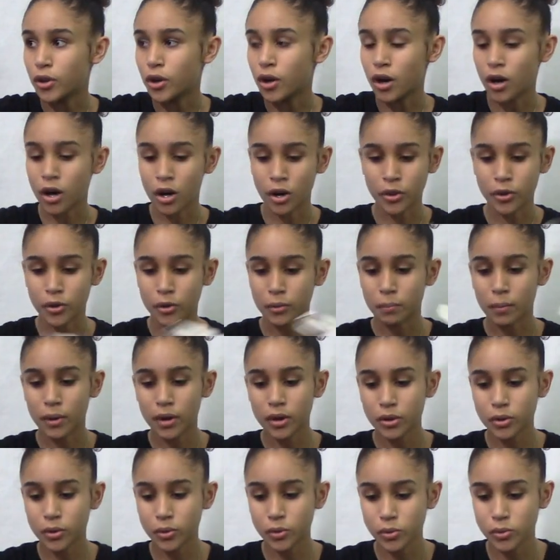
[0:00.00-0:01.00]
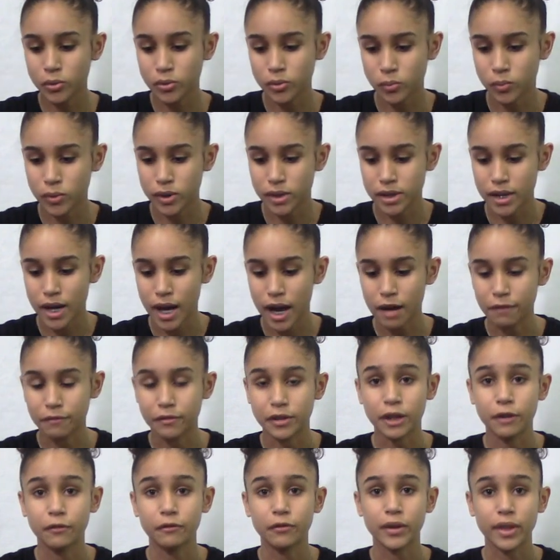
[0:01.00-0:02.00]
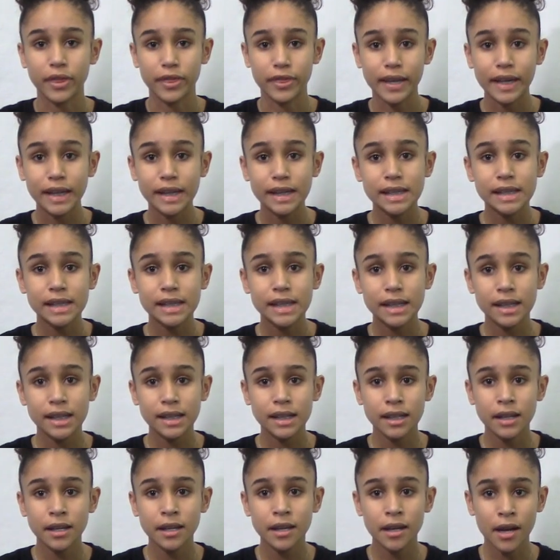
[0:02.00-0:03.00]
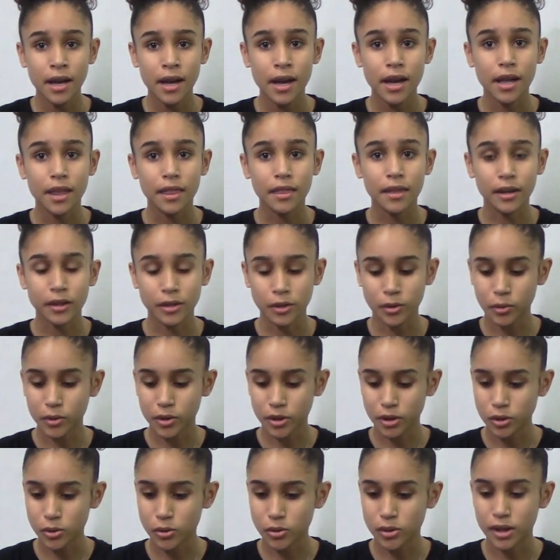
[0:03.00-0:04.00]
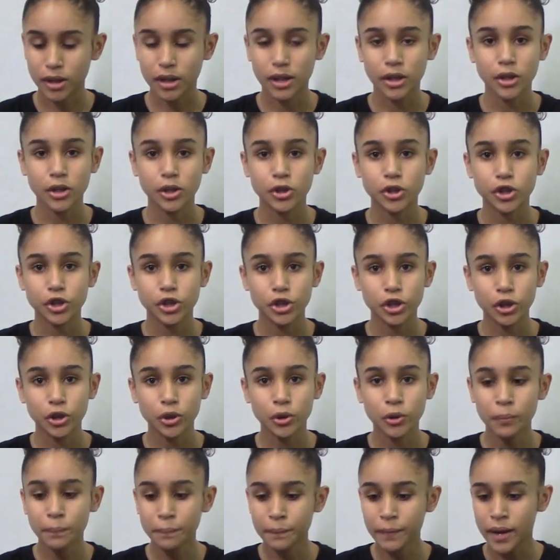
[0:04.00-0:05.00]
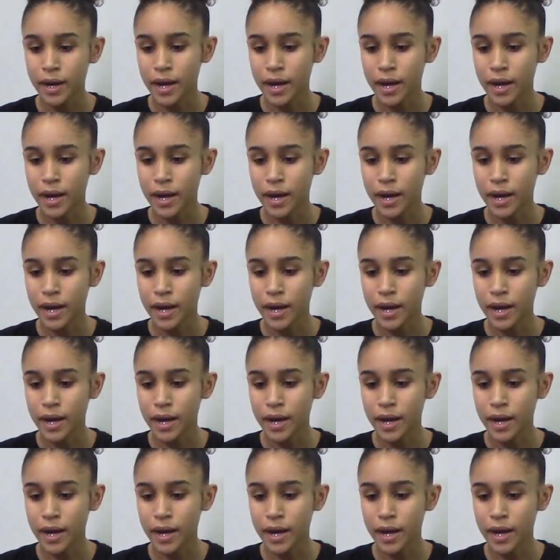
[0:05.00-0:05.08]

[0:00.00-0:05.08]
other bundles which have different things in it that you can use to clean your shoe.